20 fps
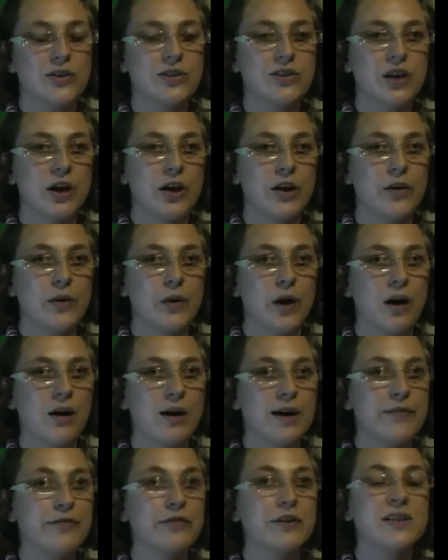So
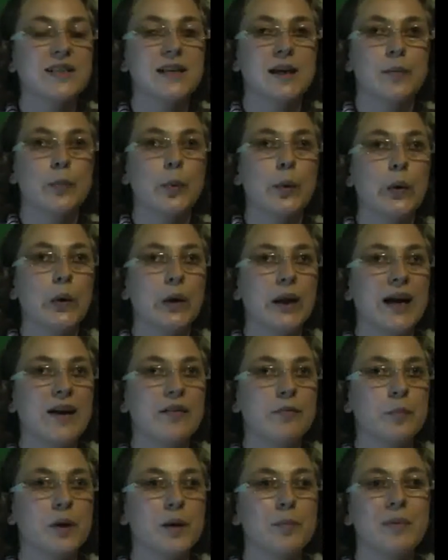I, for example,
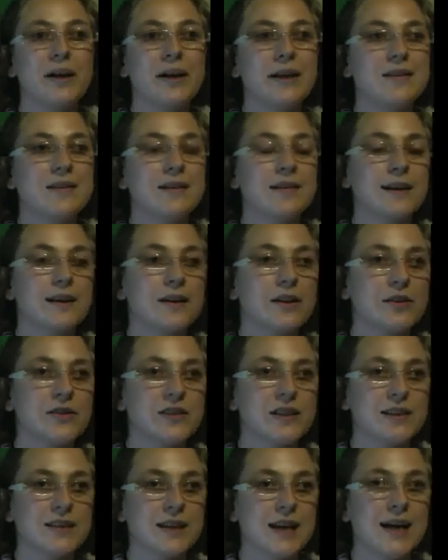have my main
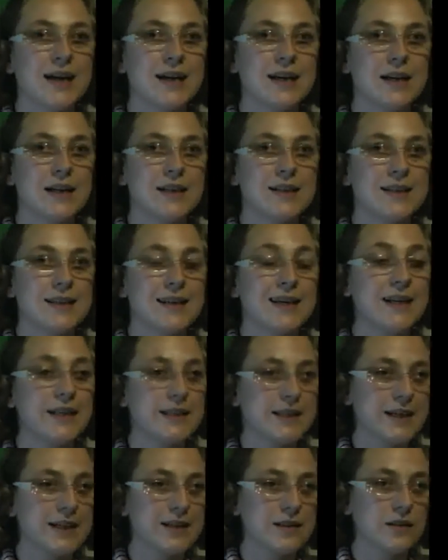diagnosis as
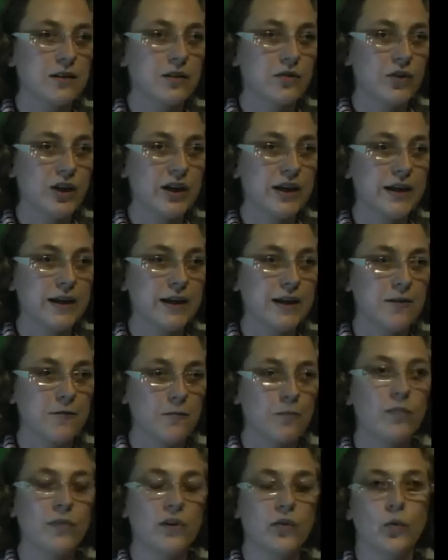EDS3,
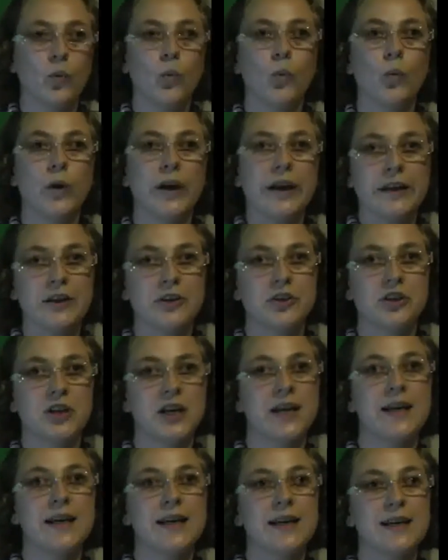
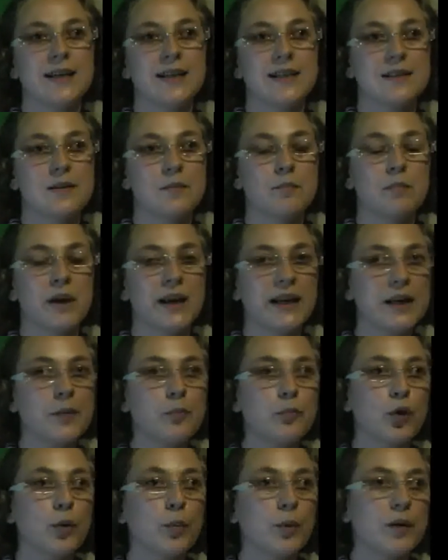which is
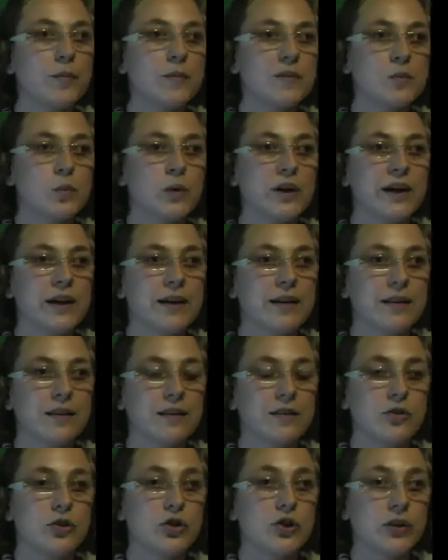mainly problems
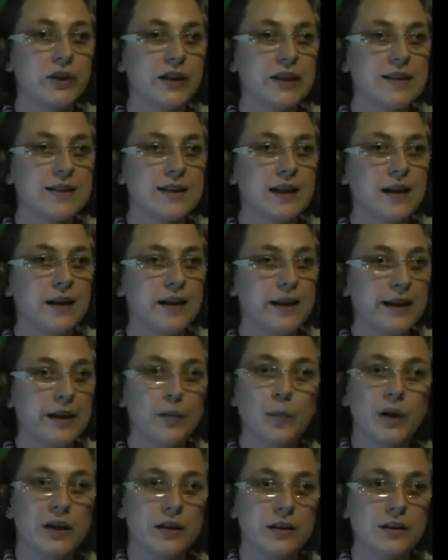with joints and
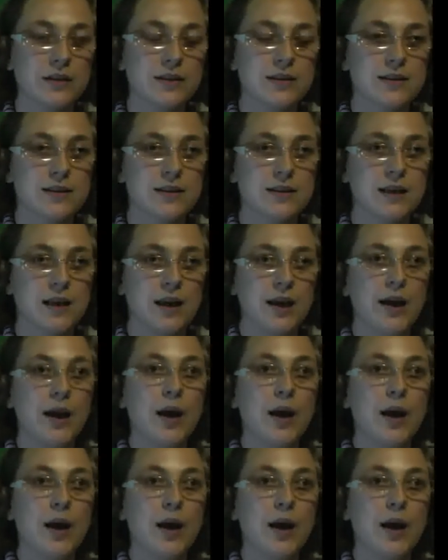ligaments,